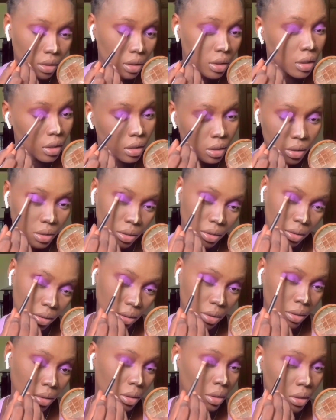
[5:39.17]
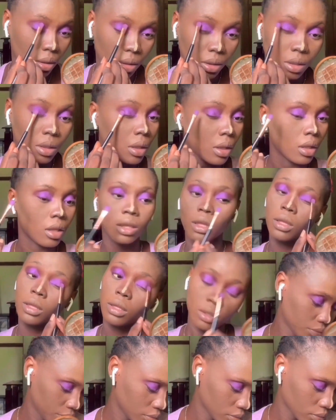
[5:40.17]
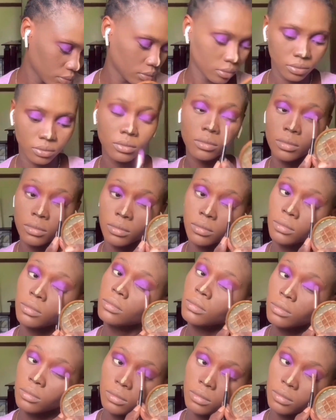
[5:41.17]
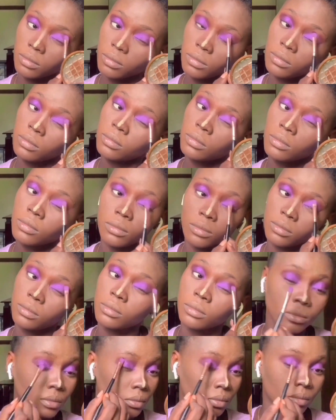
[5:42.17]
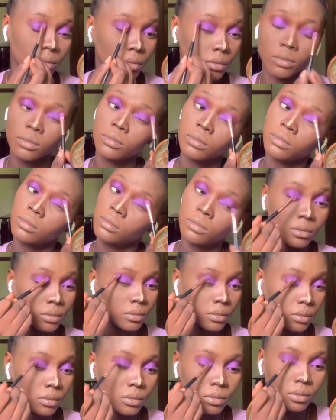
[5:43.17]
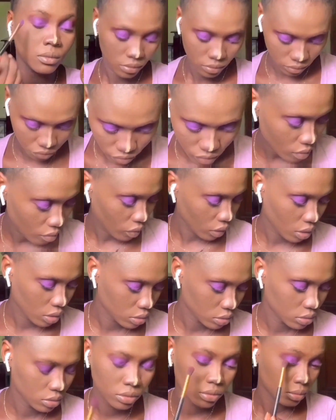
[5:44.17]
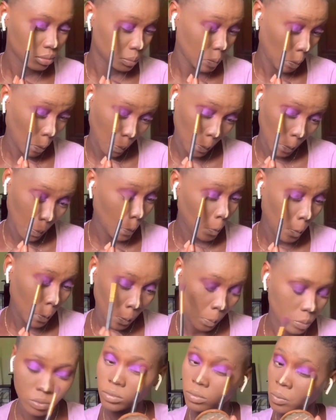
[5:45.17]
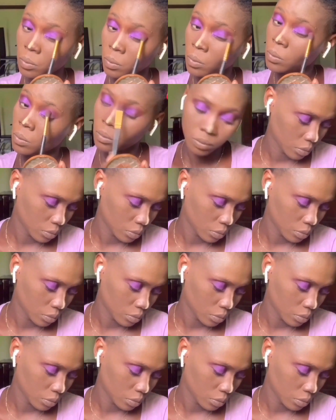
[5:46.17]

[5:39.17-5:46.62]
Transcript: I'm switching both of them, the darker purple and the lighter purple. I'm just going until I